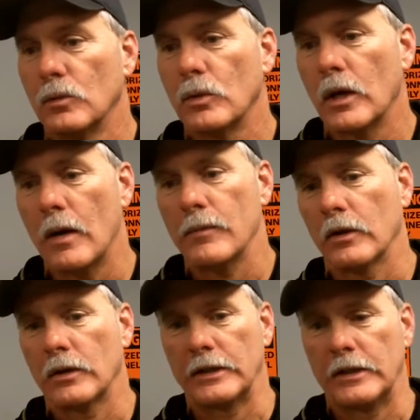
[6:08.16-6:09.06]
Well, I'm
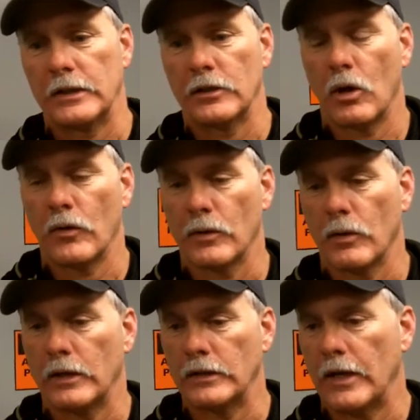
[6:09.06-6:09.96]
not going to get into all that
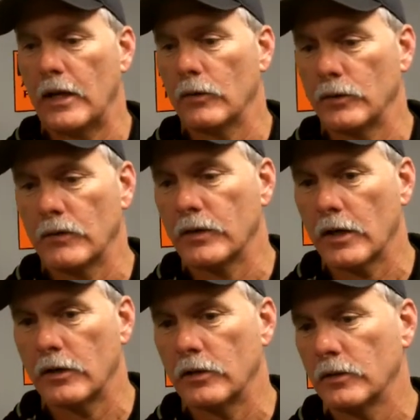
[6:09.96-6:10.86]
right now. You know, I've
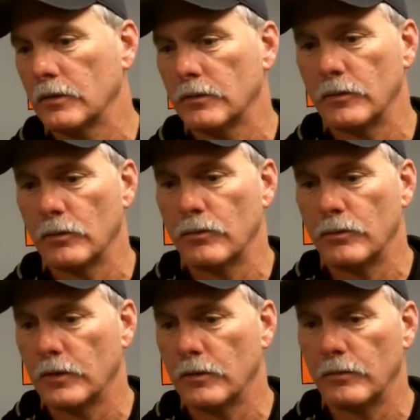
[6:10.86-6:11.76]
got
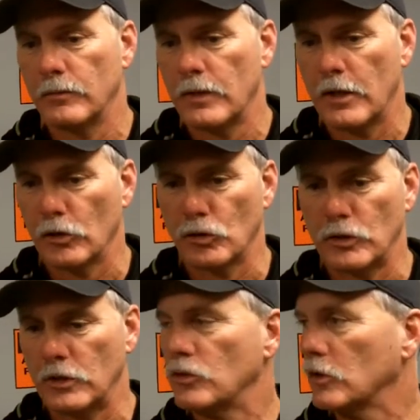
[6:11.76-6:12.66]
an
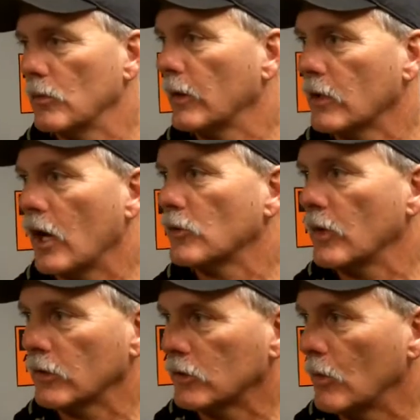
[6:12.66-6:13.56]
extension on my
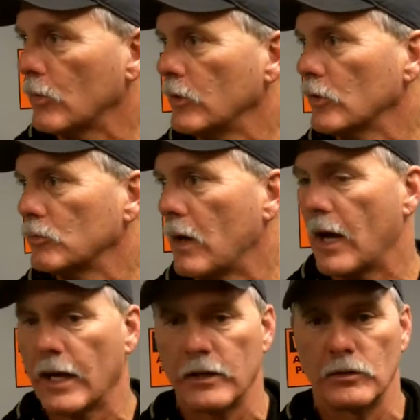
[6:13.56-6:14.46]
contract a couple of years
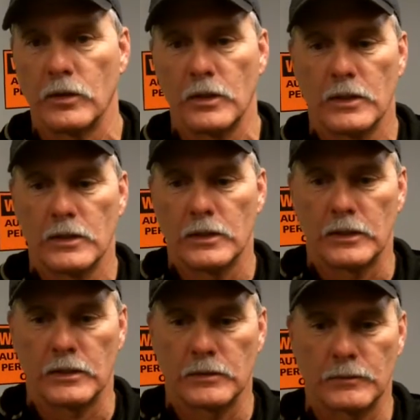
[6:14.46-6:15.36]
back, and
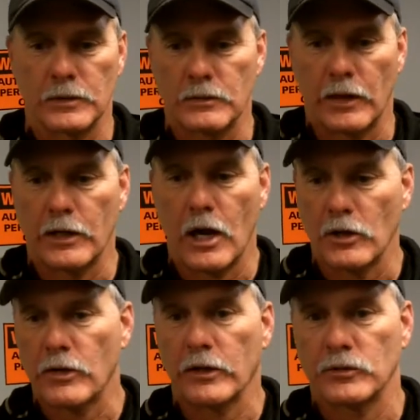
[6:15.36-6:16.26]
my
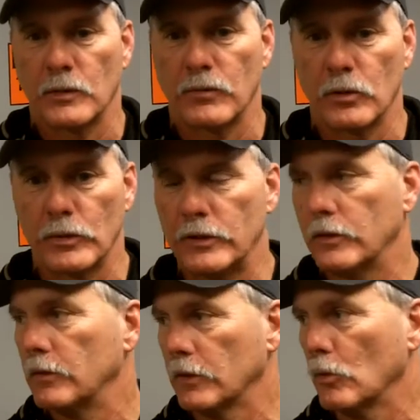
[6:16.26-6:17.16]
contract is up for a
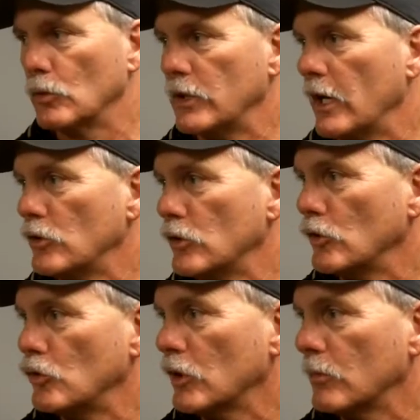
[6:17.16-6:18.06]
renegotiation in
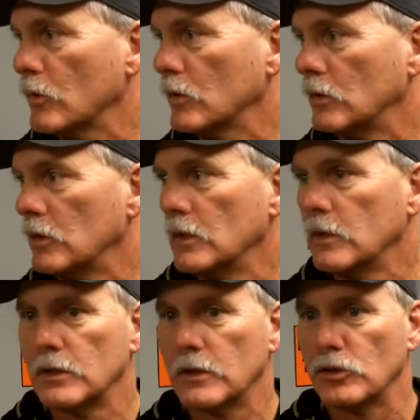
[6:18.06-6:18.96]
December, and
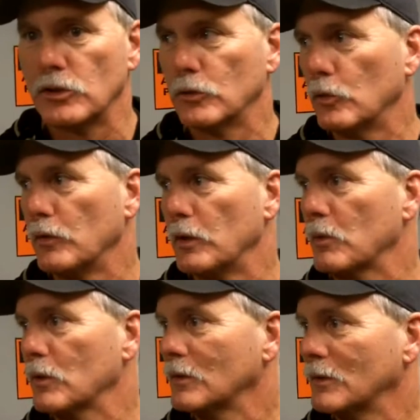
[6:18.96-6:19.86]
still November.